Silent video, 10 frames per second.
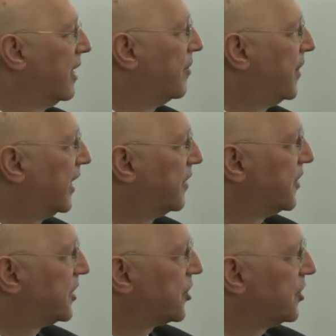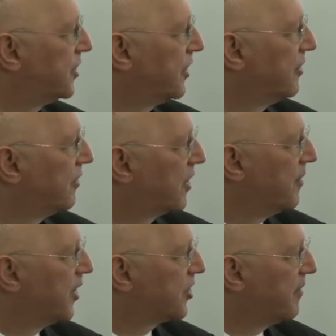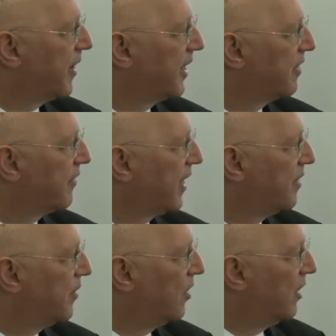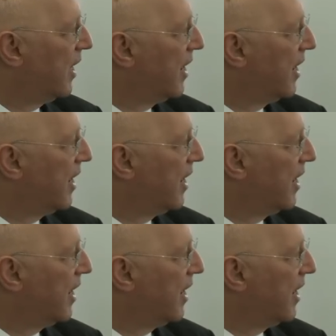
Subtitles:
and being in a position to commercially make it available.